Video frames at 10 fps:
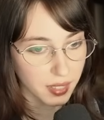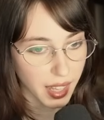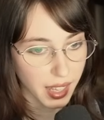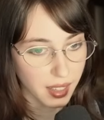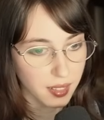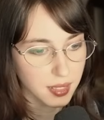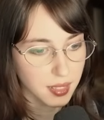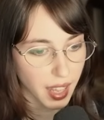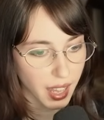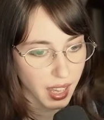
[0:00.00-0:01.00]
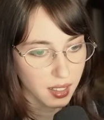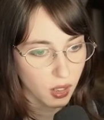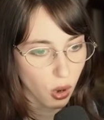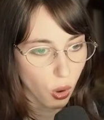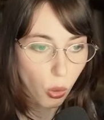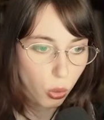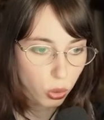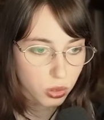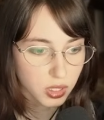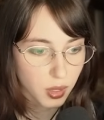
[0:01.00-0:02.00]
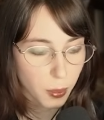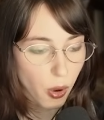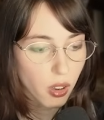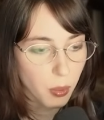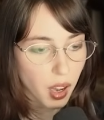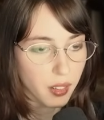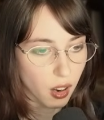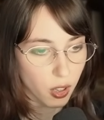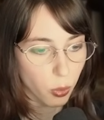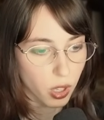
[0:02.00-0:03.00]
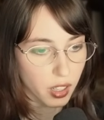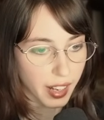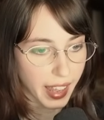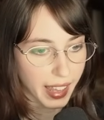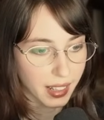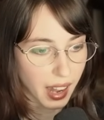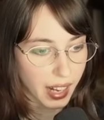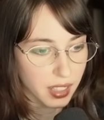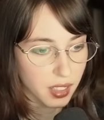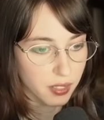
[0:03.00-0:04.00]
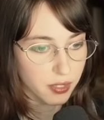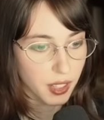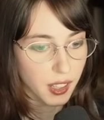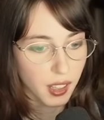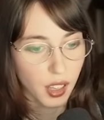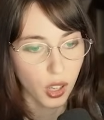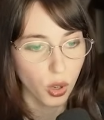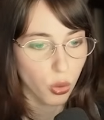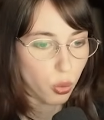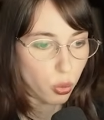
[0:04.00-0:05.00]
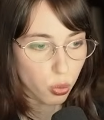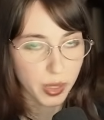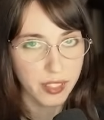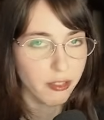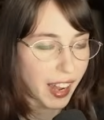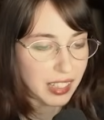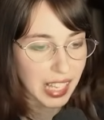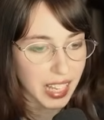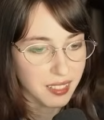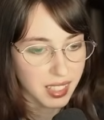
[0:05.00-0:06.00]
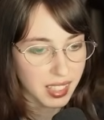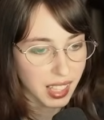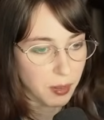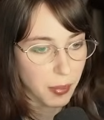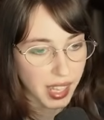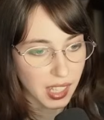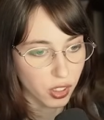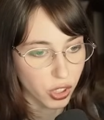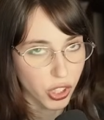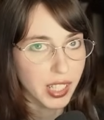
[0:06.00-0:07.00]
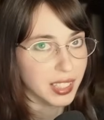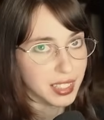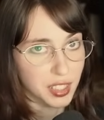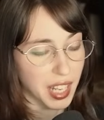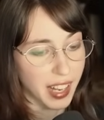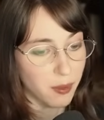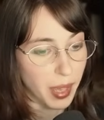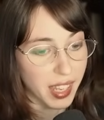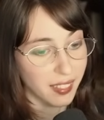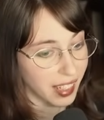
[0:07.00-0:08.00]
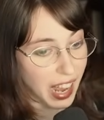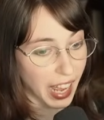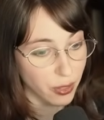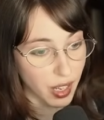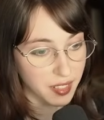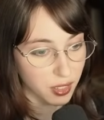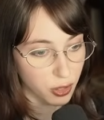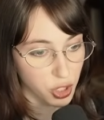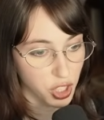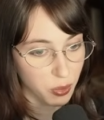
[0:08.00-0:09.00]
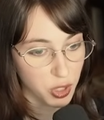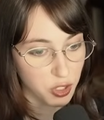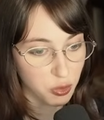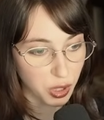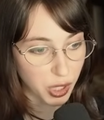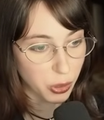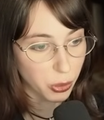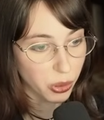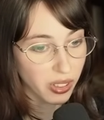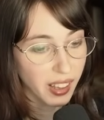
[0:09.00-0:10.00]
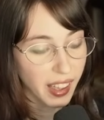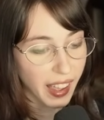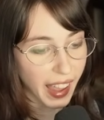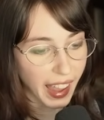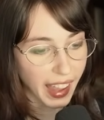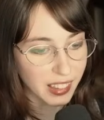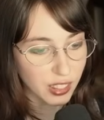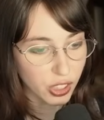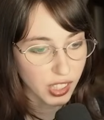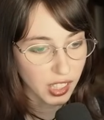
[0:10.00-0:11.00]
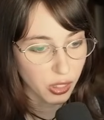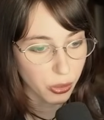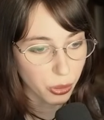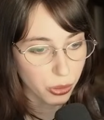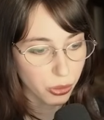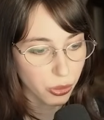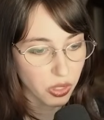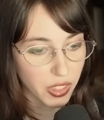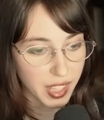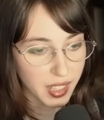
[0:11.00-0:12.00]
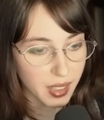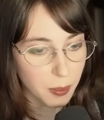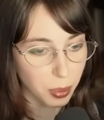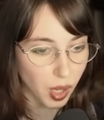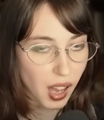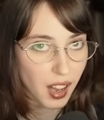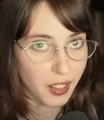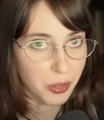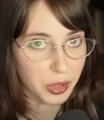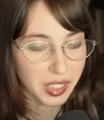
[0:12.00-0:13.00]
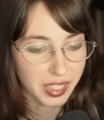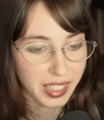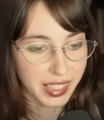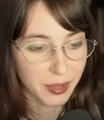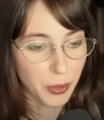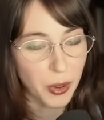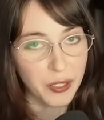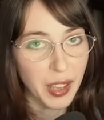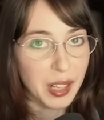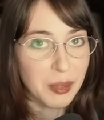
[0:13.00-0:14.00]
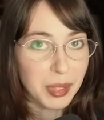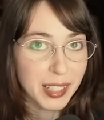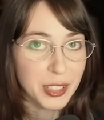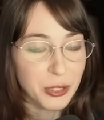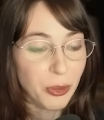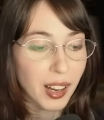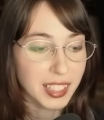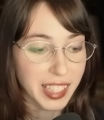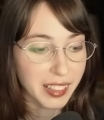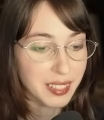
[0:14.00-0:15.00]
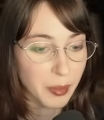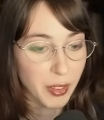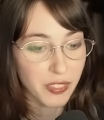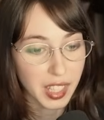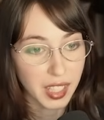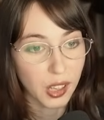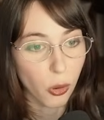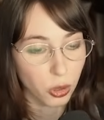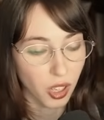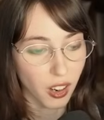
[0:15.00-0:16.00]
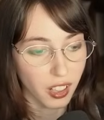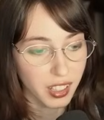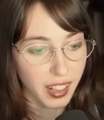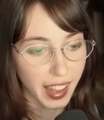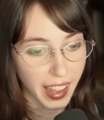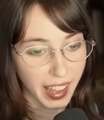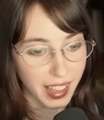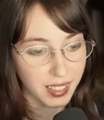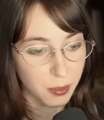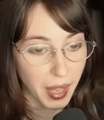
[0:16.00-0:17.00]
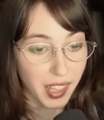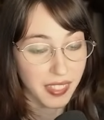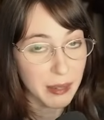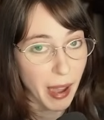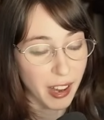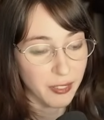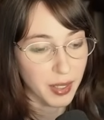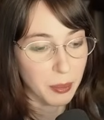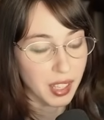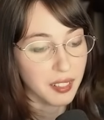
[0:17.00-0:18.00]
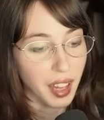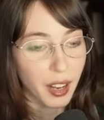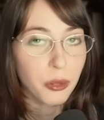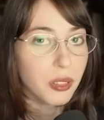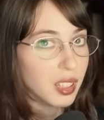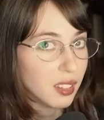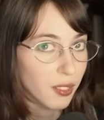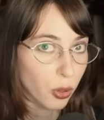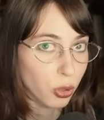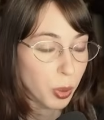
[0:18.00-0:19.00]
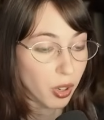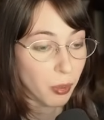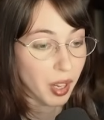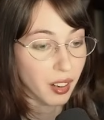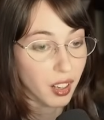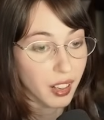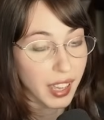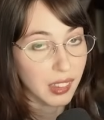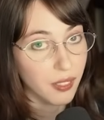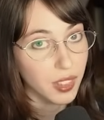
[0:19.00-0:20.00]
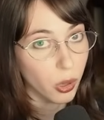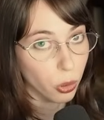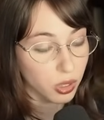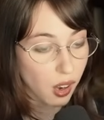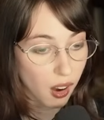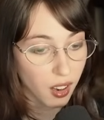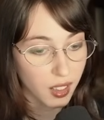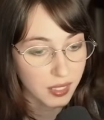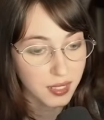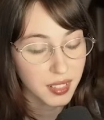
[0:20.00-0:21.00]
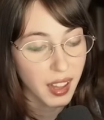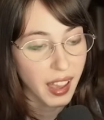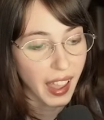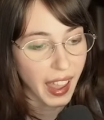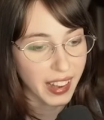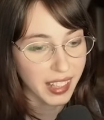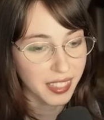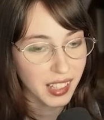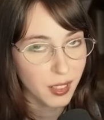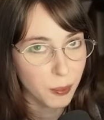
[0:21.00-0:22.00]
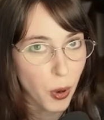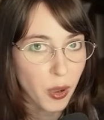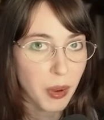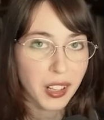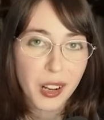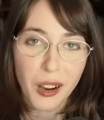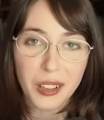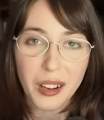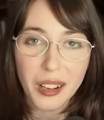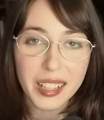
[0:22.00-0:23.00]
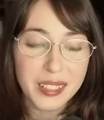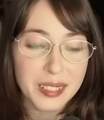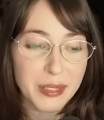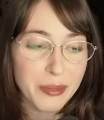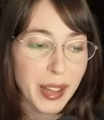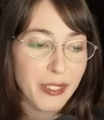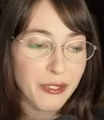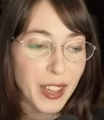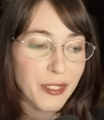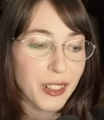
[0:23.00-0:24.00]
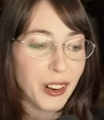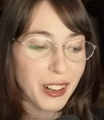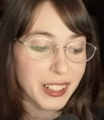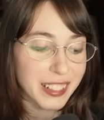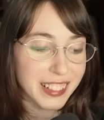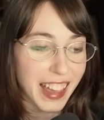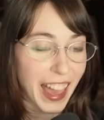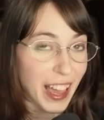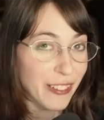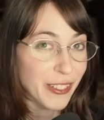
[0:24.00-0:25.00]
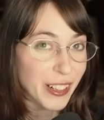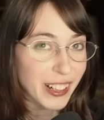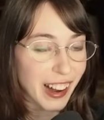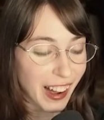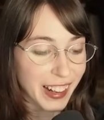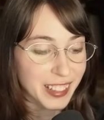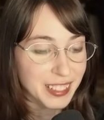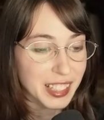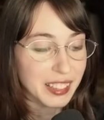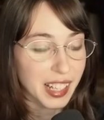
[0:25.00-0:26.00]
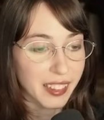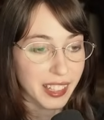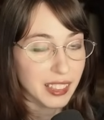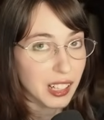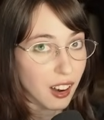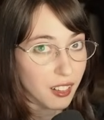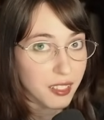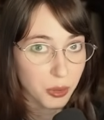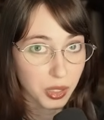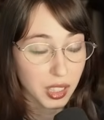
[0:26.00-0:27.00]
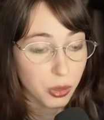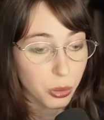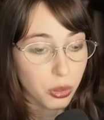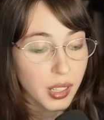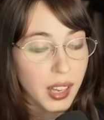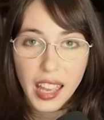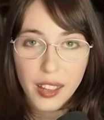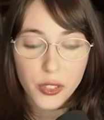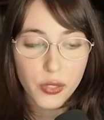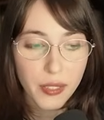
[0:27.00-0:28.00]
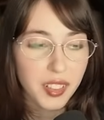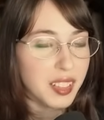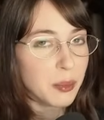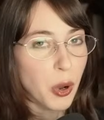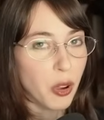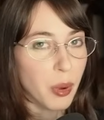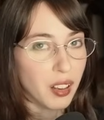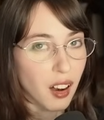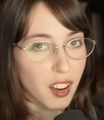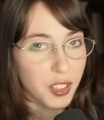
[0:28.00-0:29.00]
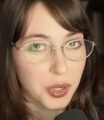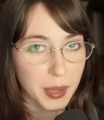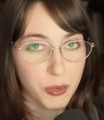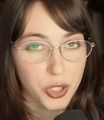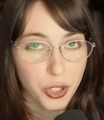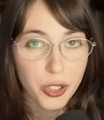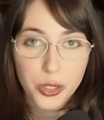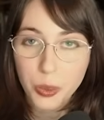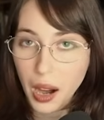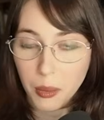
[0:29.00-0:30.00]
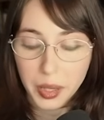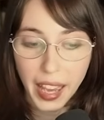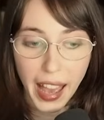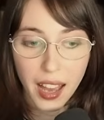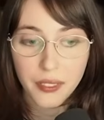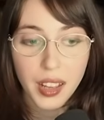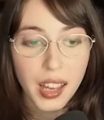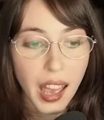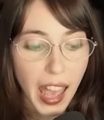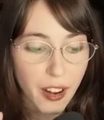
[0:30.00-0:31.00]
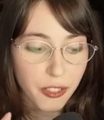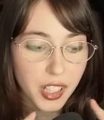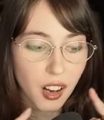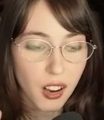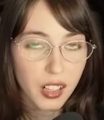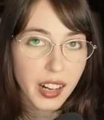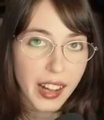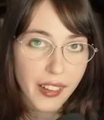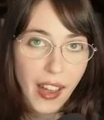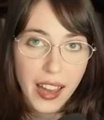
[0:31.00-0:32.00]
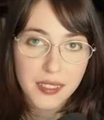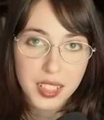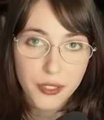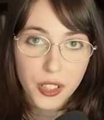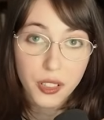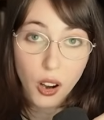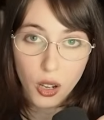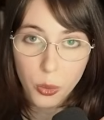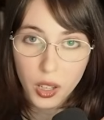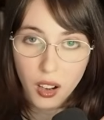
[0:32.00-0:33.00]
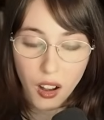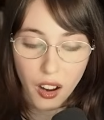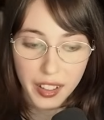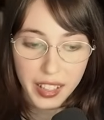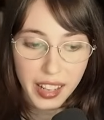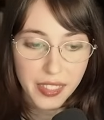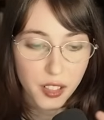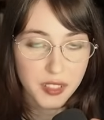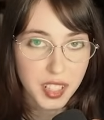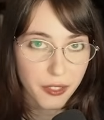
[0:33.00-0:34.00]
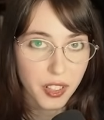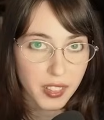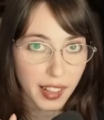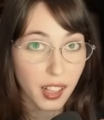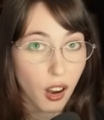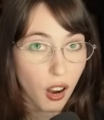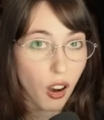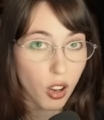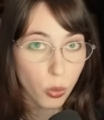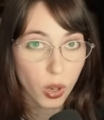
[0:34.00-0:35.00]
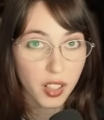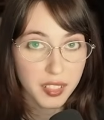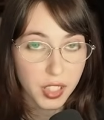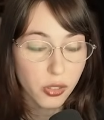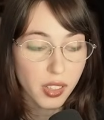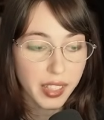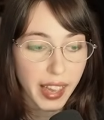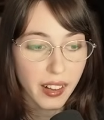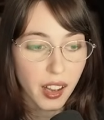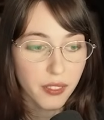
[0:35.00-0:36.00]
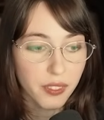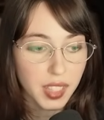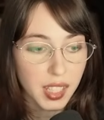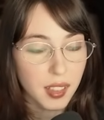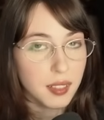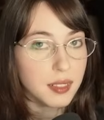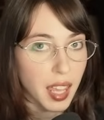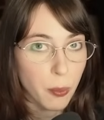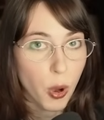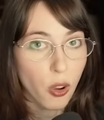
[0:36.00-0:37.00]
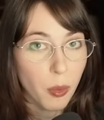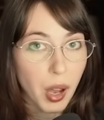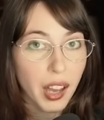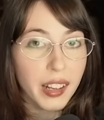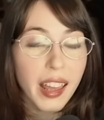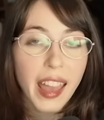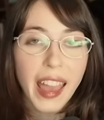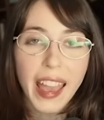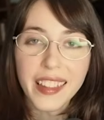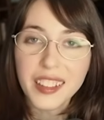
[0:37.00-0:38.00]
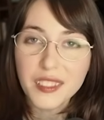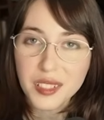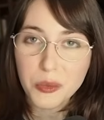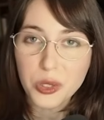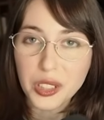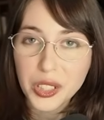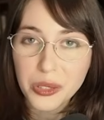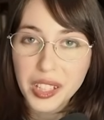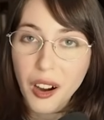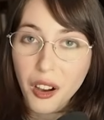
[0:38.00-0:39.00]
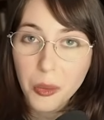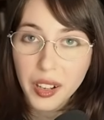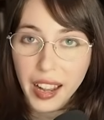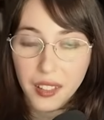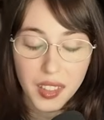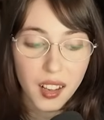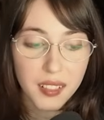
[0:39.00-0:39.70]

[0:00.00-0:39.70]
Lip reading: They scan old Pokemon artwork and kind of revitalize it and make it look good and just kind of make it like high resolution, which is really cool. And looking through the blog really motivated me to want to take some of the old art and make a theme out of it, because I really love old Pokemon art. I love the old cards, and I think Pokemon card art is some of my favorite art ever, honestly. Like, I think the cards are really cool. If you've ever seen Pokemon cards, which I'm sure you probably have, every card kind of has different artwork on it, and there's different like artworks that you can get of the same Pokemon. And there's some really unique artwork out there.